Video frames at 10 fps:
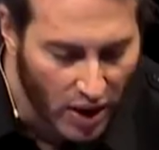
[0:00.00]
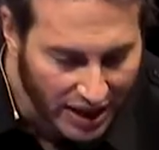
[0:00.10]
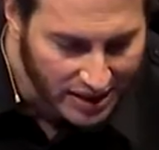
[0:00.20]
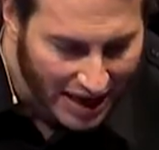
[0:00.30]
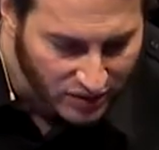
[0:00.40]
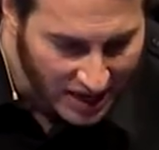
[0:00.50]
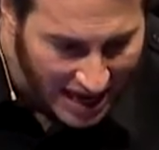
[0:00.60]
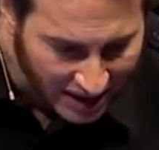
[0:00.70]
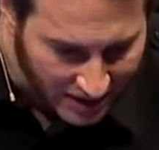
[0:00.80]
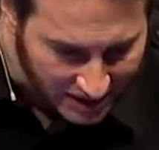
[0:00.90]
I can now
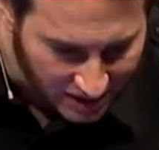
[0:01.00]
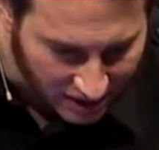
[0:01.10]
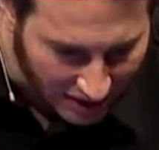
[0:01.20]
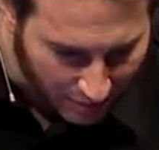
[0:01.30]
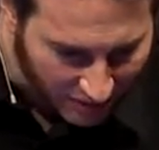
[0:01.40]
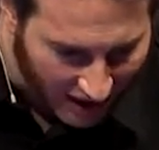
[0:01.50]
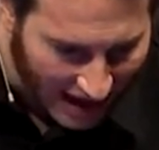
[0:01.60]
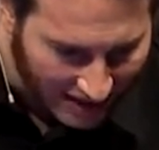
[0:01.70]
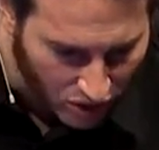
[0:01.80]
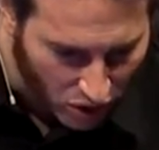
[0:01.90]
take this clip, if I
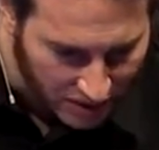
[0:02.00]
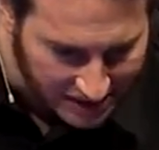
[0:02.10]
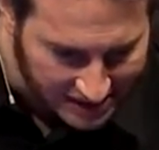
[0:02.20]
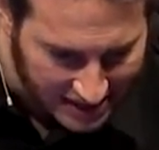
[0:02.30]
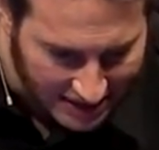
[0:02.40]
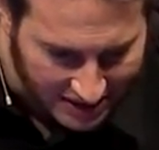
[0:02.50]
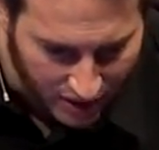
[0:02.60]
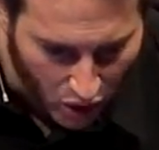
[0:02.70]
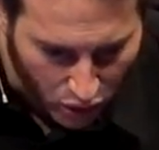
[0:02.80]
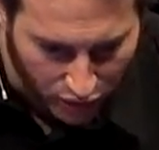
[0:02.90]
hadn't already sent it
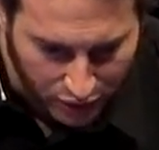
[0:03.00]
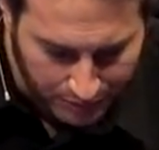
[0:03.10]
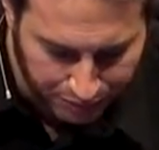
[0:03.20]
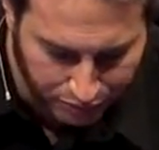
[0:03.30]
over,